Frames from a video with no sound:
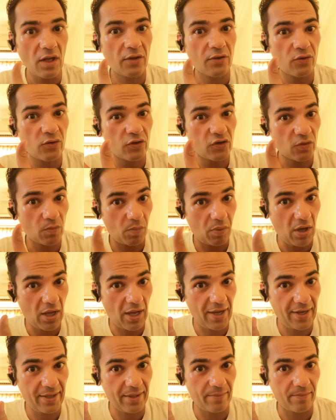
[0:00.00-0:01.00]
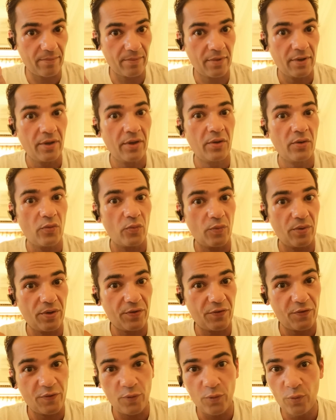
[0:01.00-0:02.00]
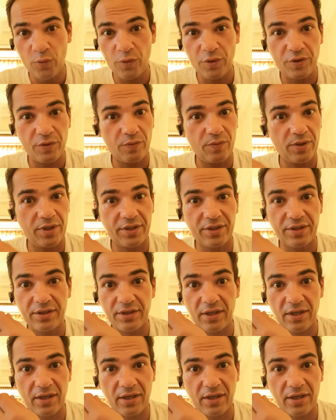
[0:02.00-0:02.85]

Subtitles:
to supply them with food, with